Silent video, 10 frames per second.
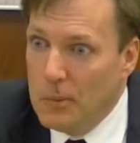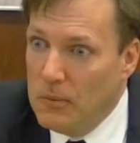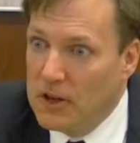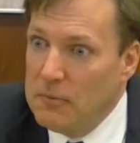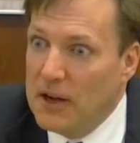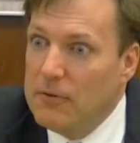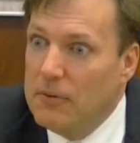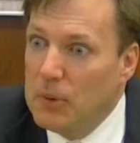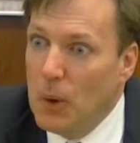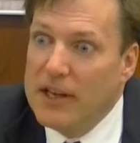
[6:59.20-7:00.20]
One of my
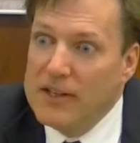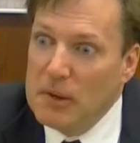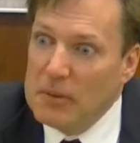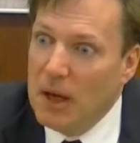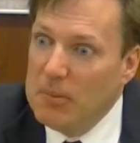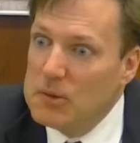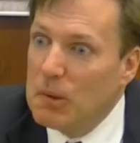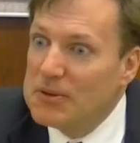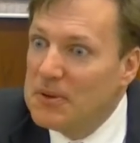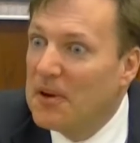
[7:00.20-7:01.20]
employees picked me up in his
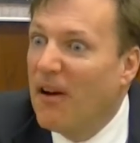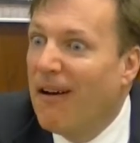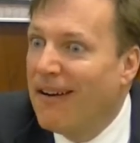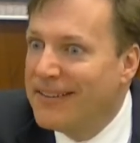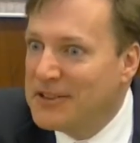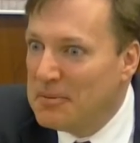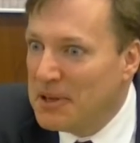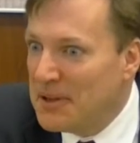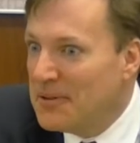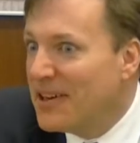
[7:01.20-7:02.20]
personal car, and took me
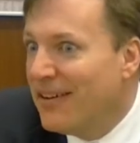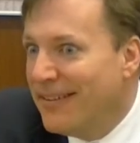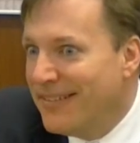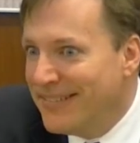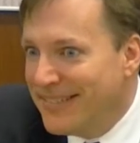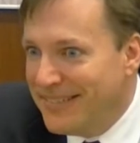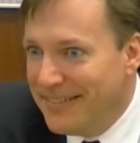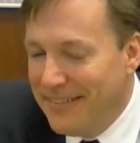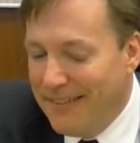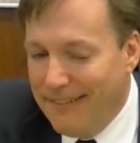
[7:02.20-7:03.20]
to the hotel, and
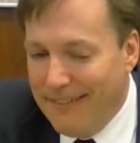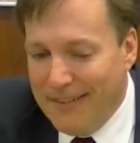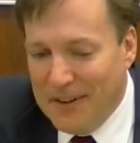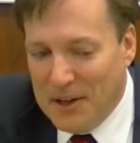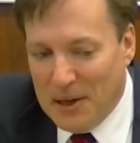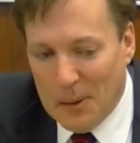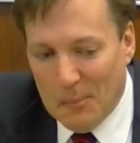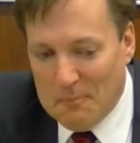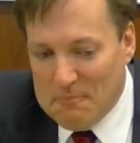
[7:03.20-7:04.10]
um,